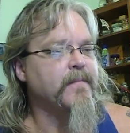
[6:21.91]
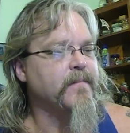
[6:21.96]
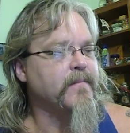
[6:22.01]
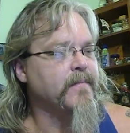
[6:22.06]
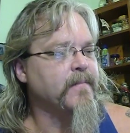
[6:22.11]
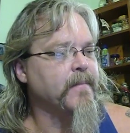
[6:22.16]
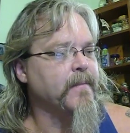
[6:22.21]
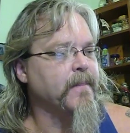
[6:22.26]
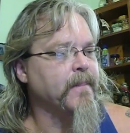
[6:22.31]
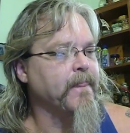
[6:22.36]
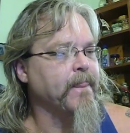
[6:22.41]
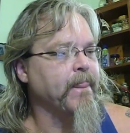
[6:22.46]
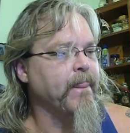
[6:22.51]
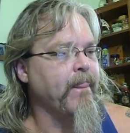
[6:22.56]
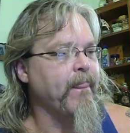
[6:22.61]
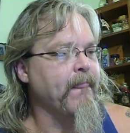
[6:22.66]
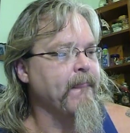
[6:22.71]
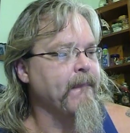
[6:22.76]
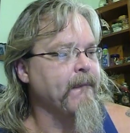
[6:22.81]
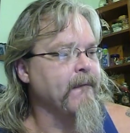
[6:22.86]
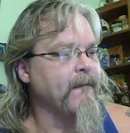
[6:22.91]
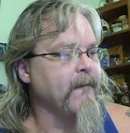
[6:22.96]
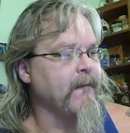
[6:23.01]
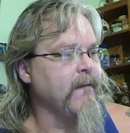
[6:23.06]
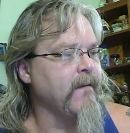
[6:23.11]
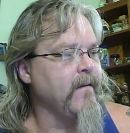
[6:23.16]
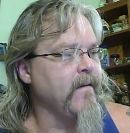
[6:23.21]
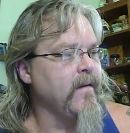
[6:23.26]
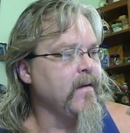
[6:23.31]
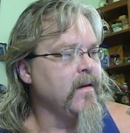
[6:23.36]

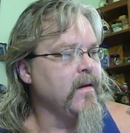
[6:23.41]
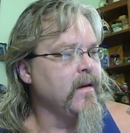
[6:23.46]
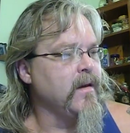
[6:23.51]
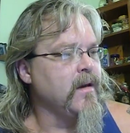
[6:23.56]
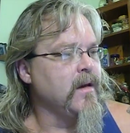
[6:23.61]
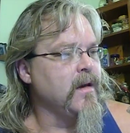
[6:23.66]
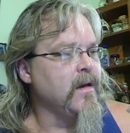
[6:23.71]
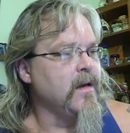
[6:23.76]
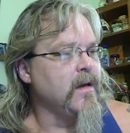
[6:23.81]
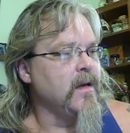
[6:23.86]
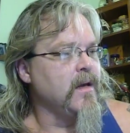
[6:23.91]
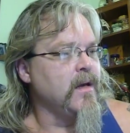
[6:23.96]
(silence)